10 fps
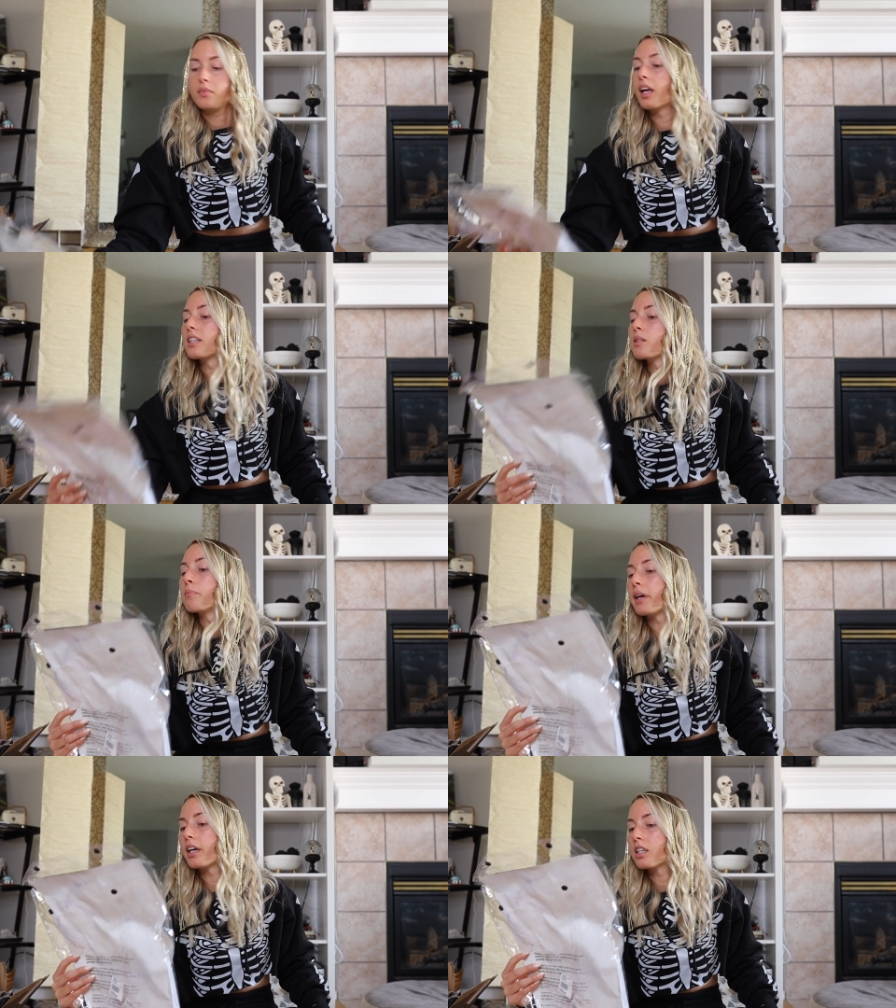that's
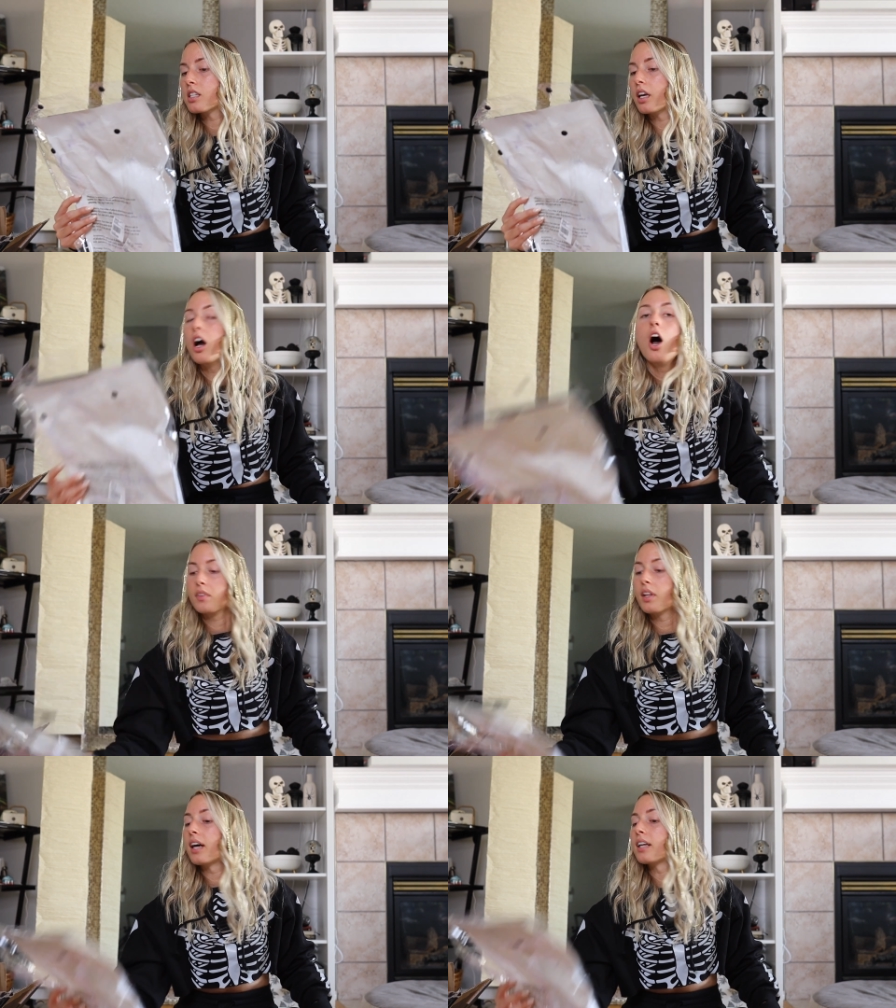embarrassing.
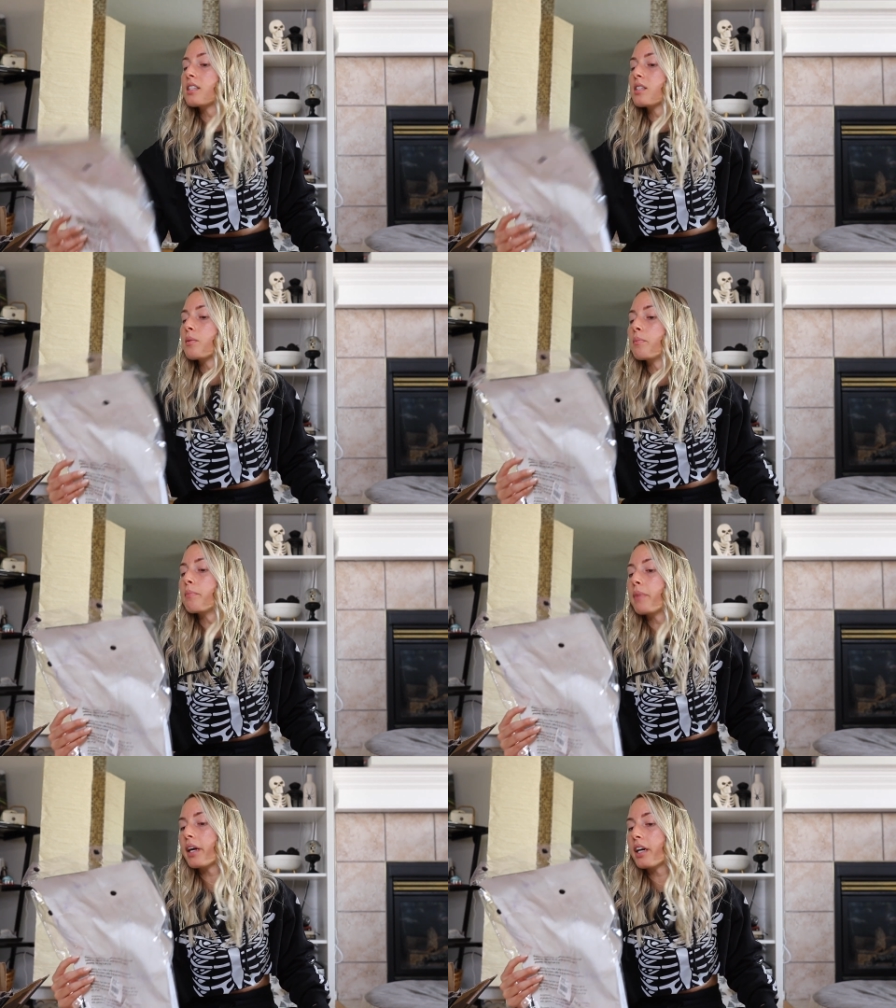That's
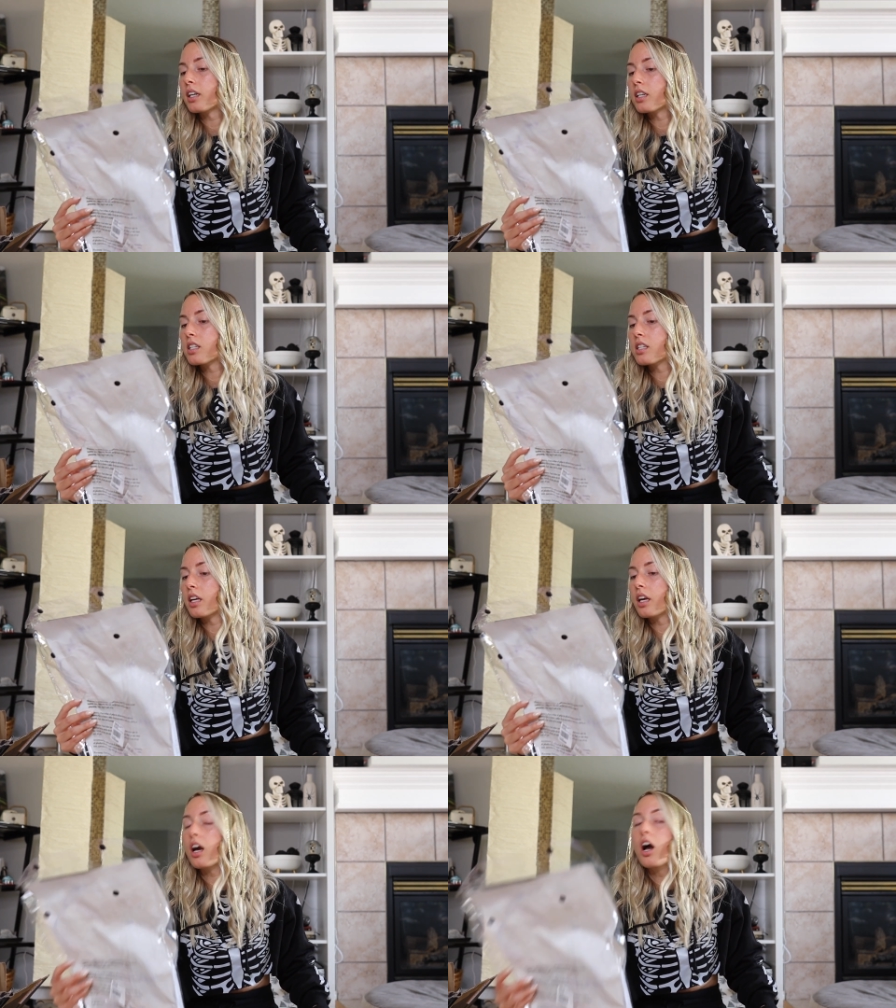
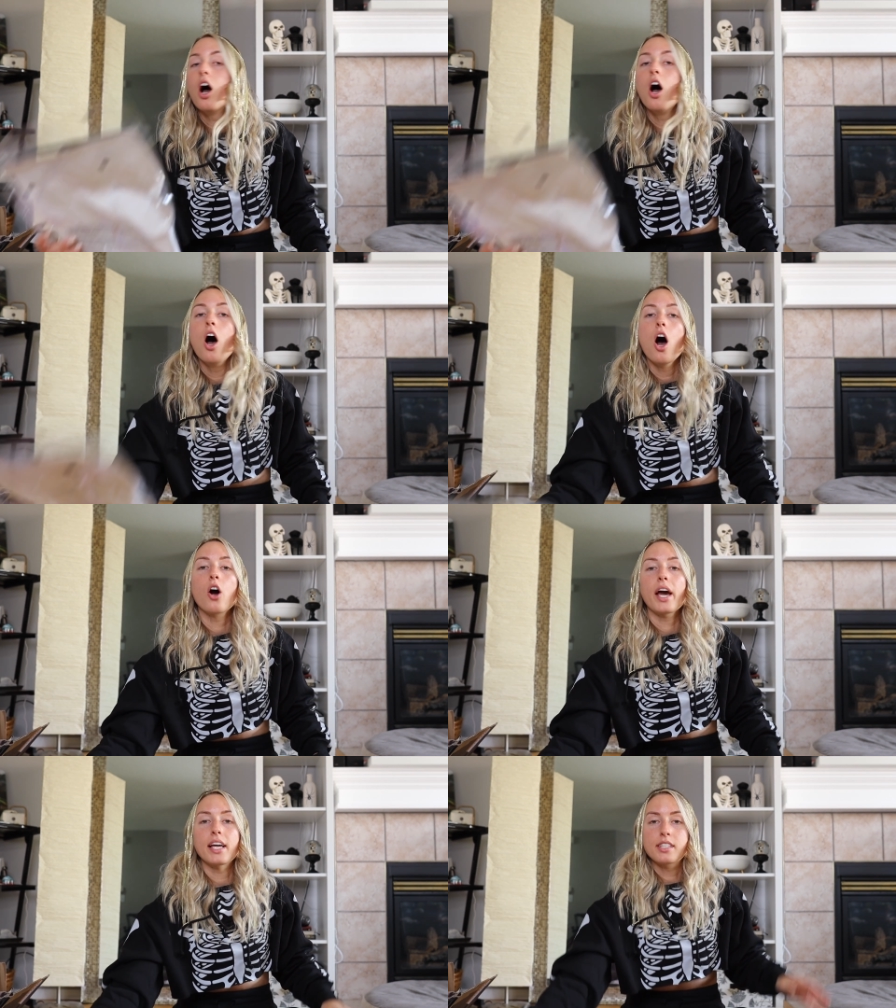embarrassing.
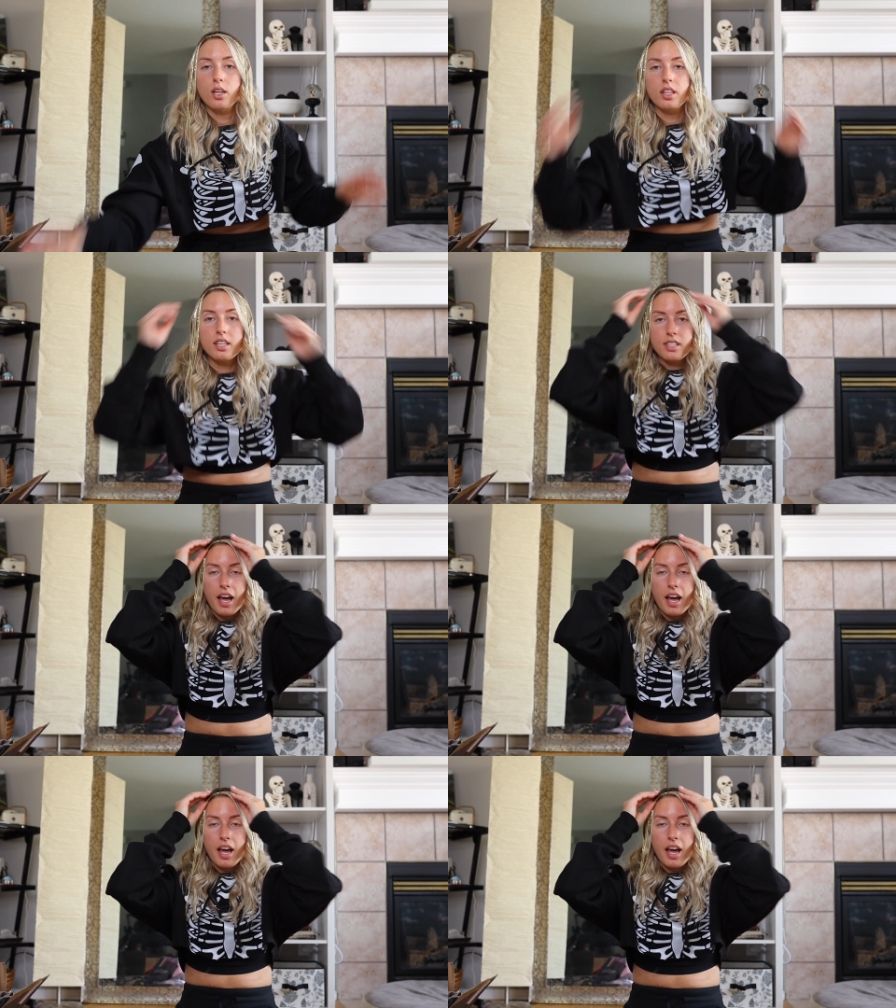Okay, so this